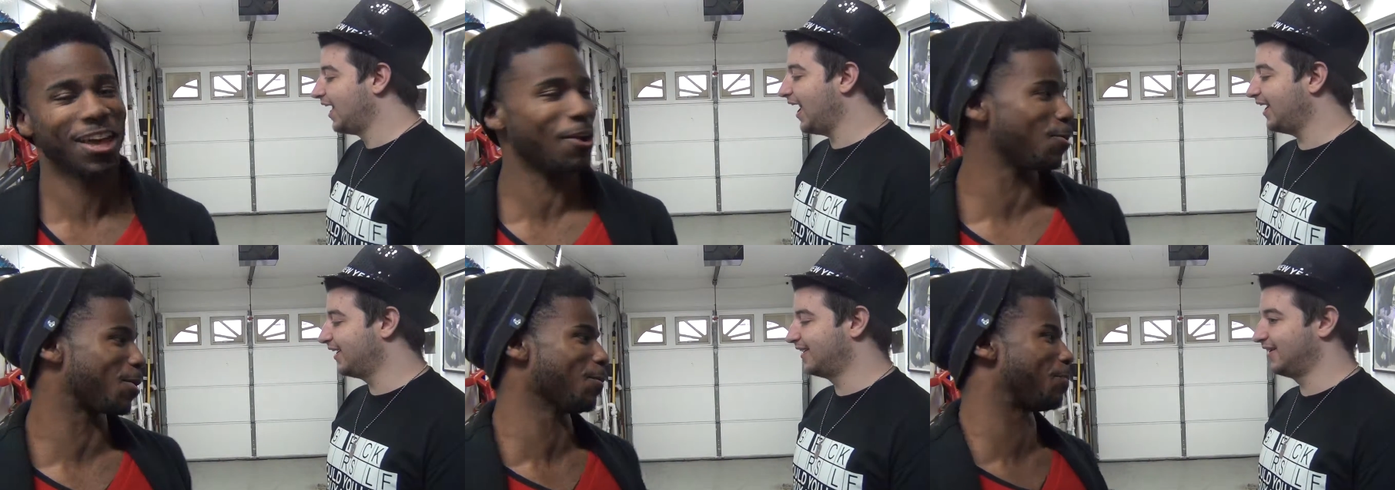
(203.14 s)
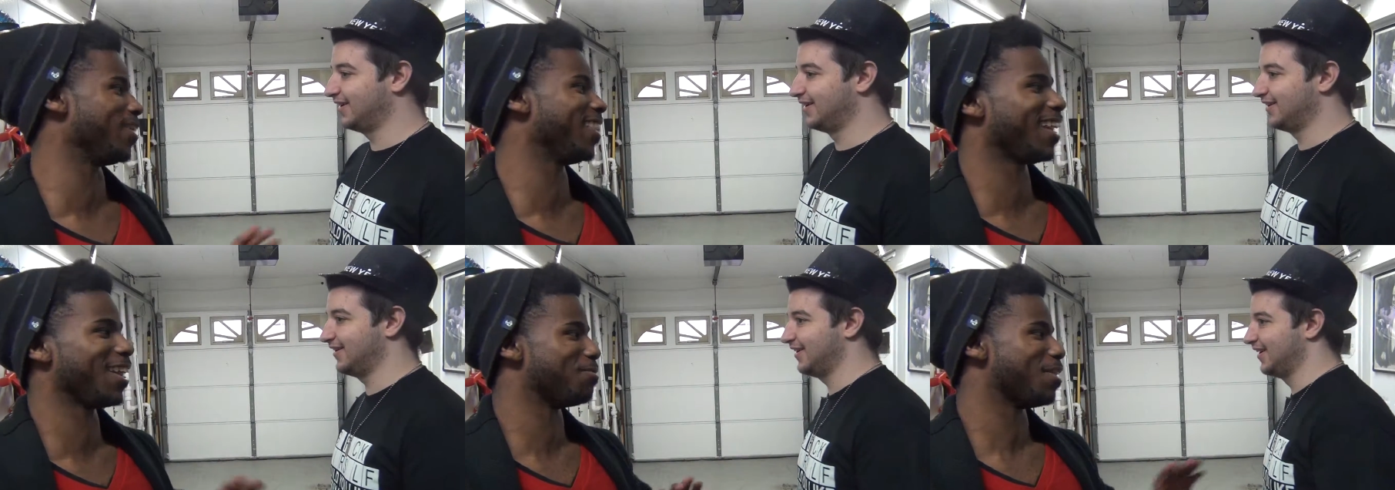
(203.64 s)
Speaker 1: they don't
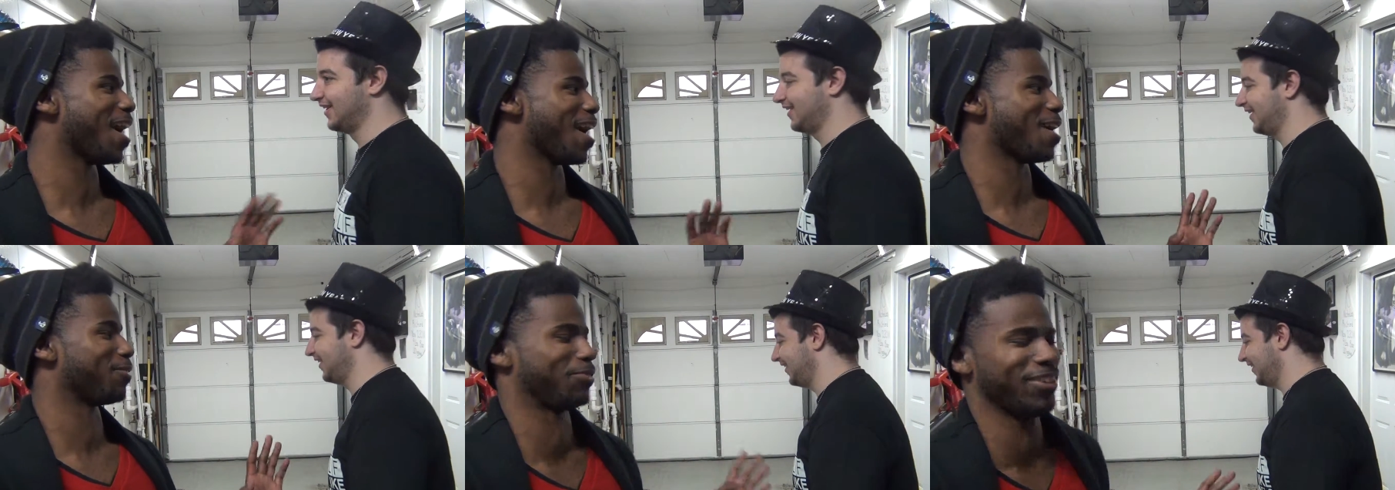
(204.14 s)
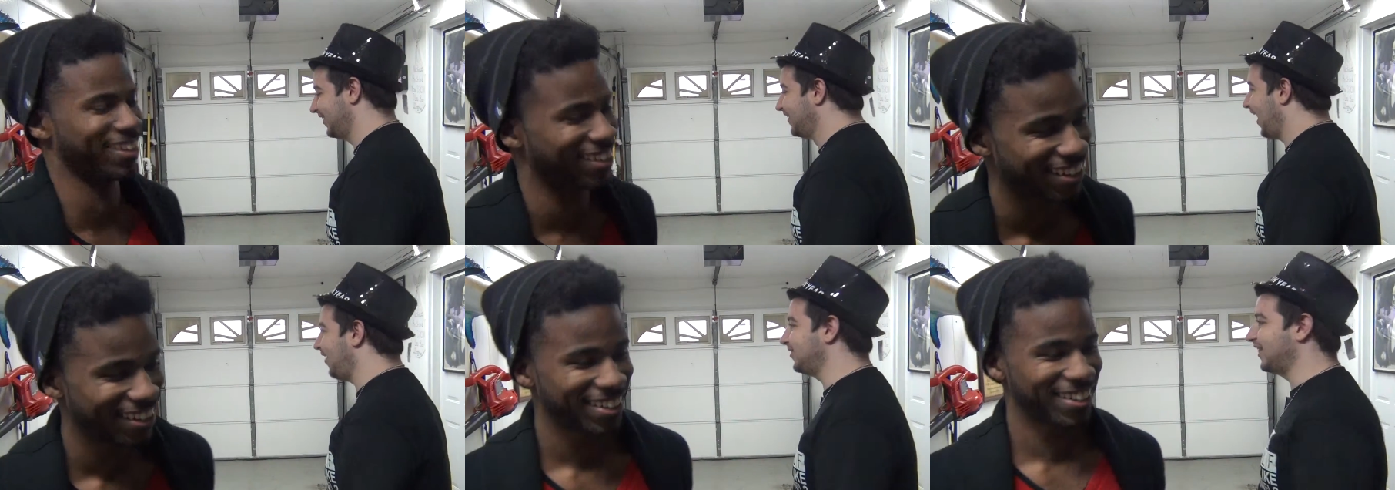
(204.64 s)
compete. They don't even have.
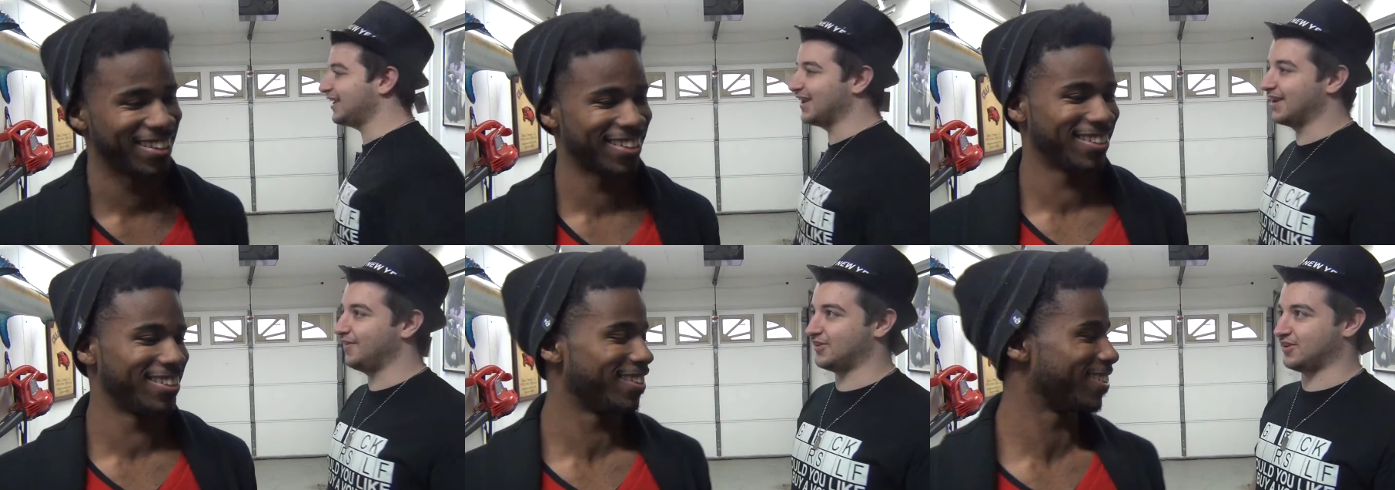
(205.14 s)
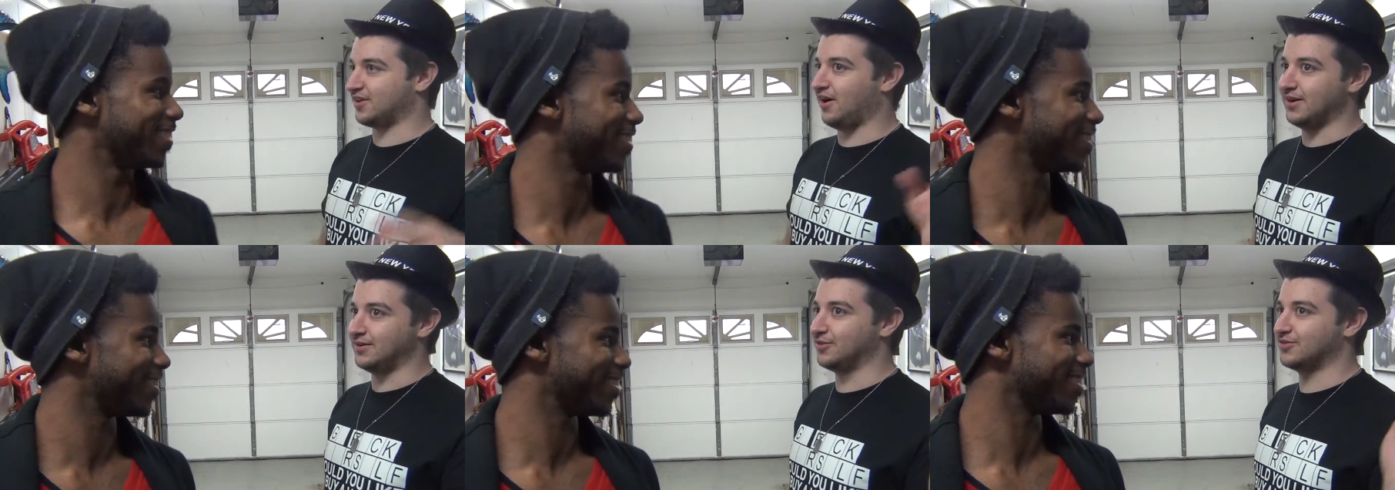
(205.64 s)
Speaker 2: I mean, they could give it to
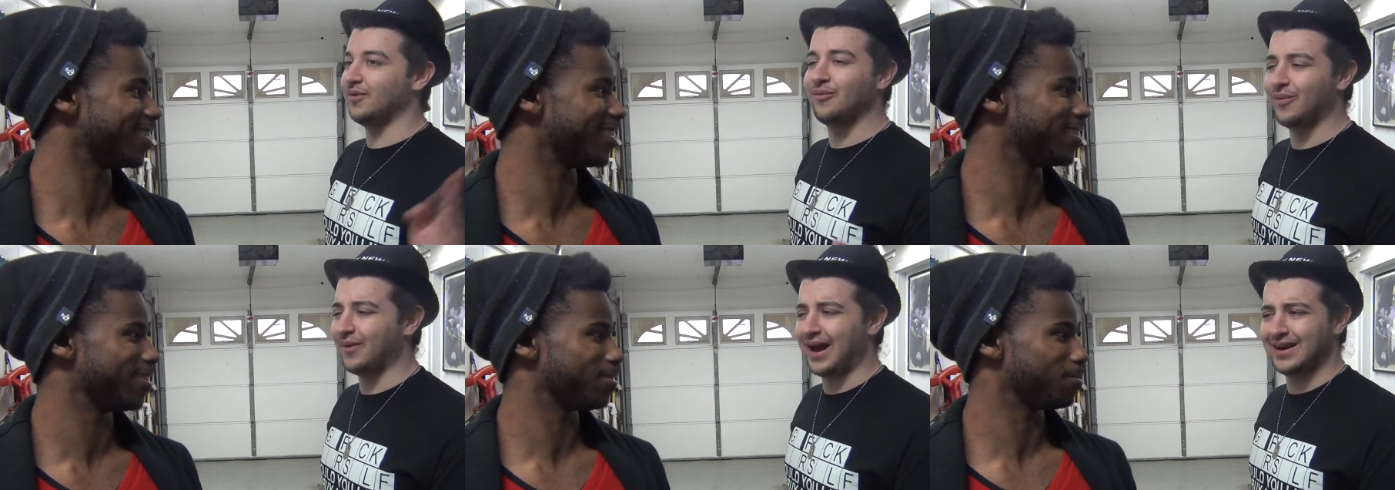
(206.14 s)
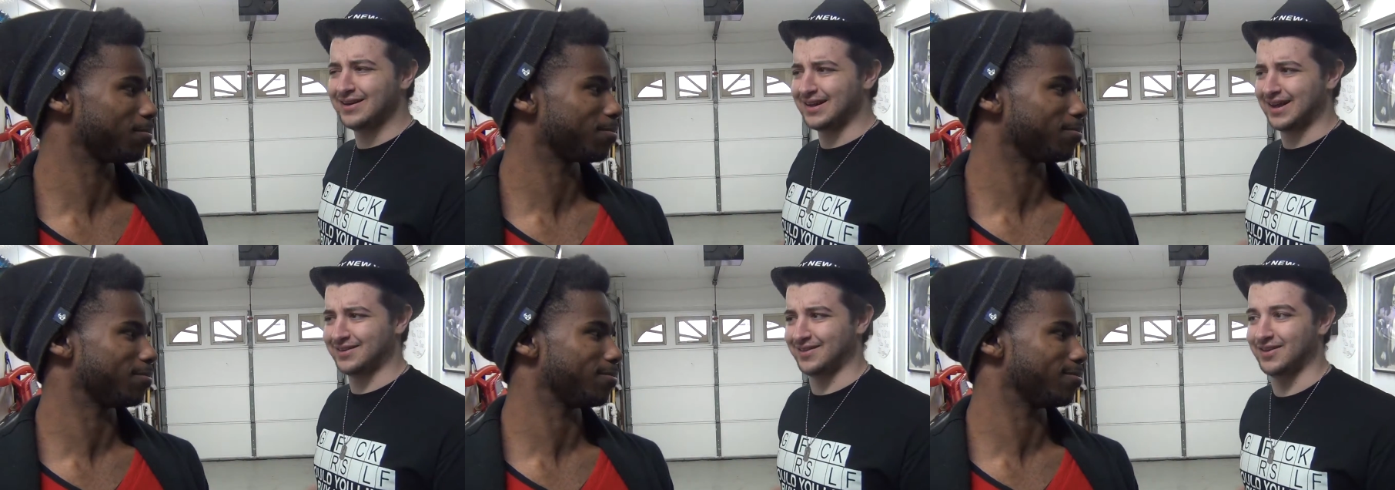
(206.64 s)
God knows. How did
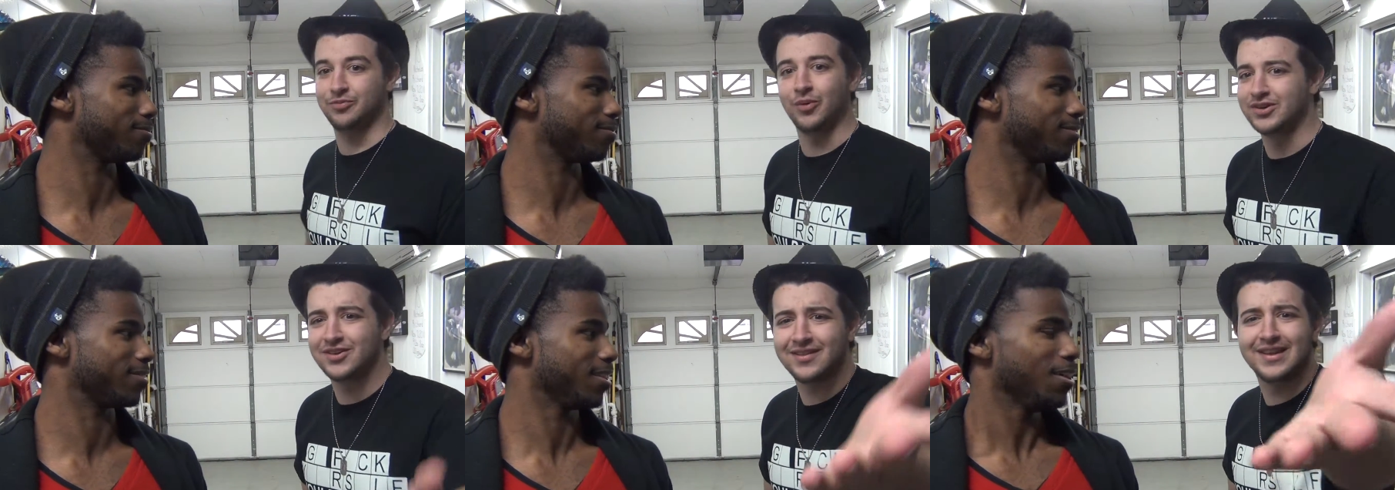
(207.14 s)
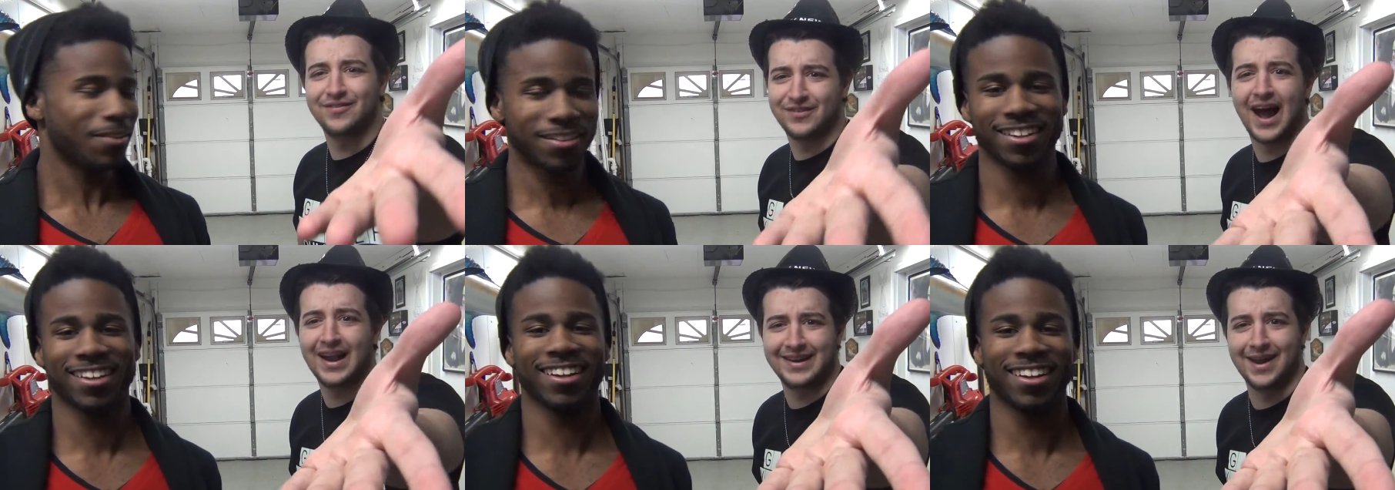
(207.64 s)
it get to this point?
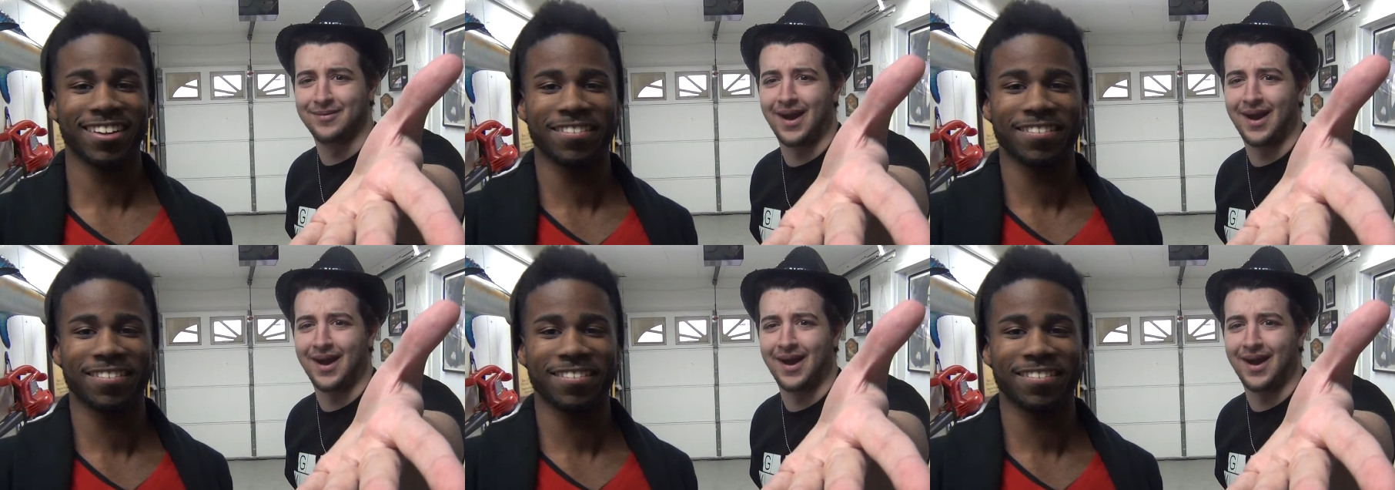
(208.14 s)
Leave goddamn